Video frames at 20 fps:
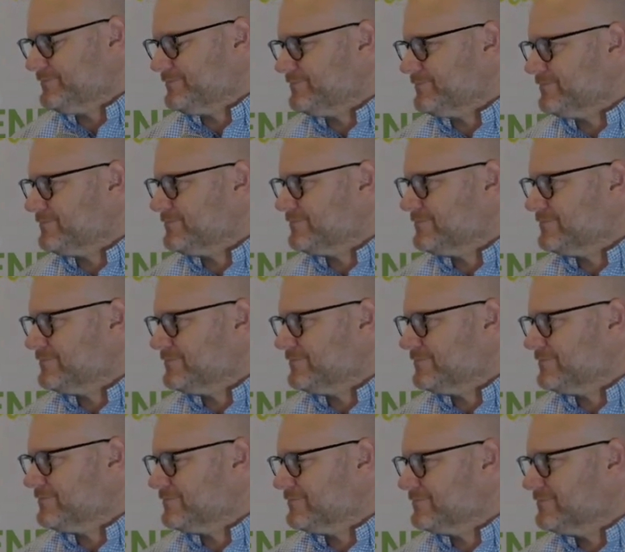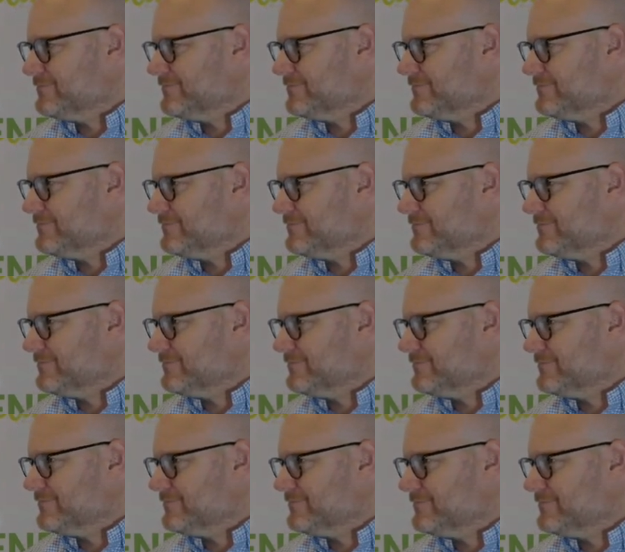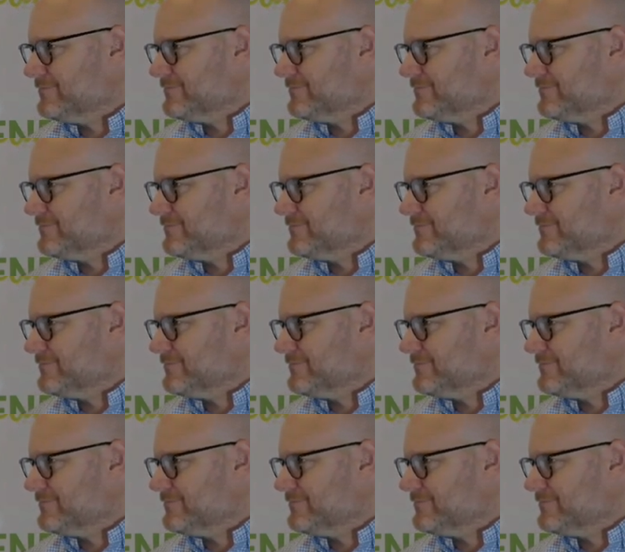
The person shown says nothing.